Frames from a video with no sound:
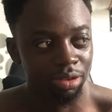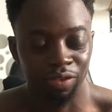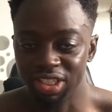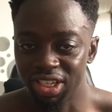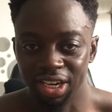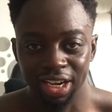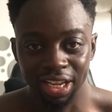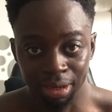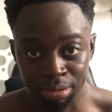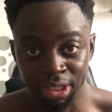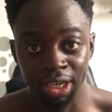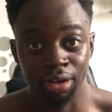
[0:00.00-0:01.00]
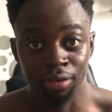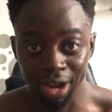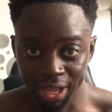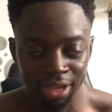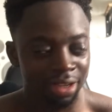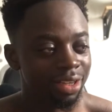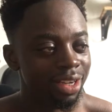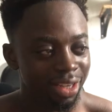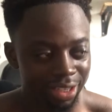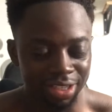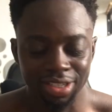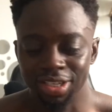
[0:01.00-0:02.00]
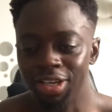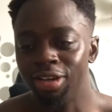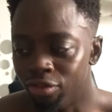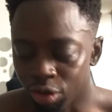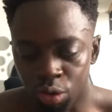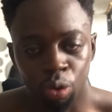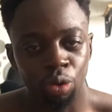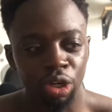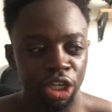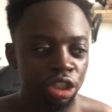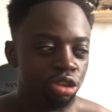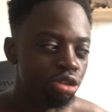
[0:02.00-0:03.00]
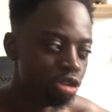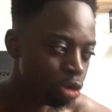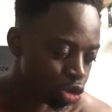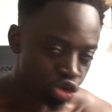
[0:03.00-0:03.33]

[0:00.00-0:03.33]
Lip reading: The rest of the day, I'm sitting right here in this seat, recording or